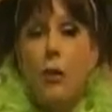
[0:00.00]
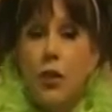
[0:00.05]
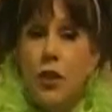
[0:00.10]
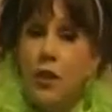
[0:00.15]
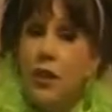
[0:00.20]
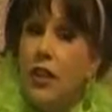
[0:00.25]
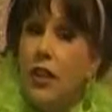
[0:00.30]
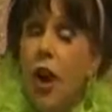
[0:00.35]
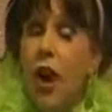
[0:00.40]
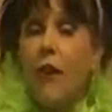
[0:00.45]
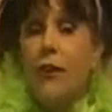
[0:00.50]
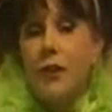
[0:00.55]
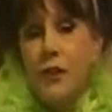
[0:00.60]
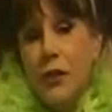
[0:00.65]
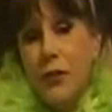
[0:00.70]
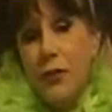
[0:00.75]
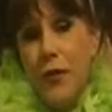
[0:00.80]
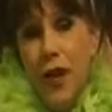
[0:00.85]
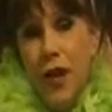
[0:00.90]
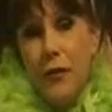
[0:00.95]
which you can
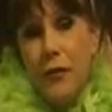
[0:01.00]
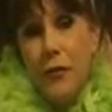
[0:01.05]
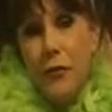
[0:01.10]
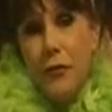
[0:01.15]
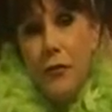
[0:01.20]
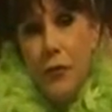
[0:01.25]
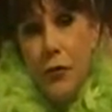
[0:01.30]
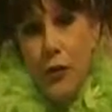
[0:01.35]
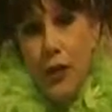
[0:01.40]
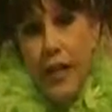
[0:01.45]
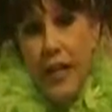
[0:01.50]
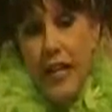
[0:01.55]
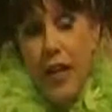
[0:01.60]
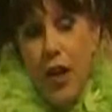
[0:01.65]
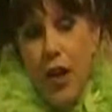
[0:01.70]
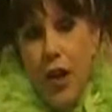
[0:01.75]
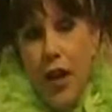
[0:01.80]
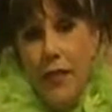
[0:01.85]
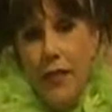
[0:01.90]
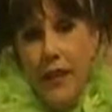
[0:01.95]
also find for
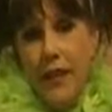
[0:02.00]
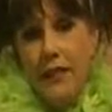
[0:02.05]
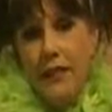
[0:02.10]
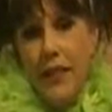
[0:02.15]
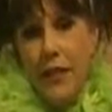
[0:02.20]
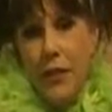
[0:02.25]
free on the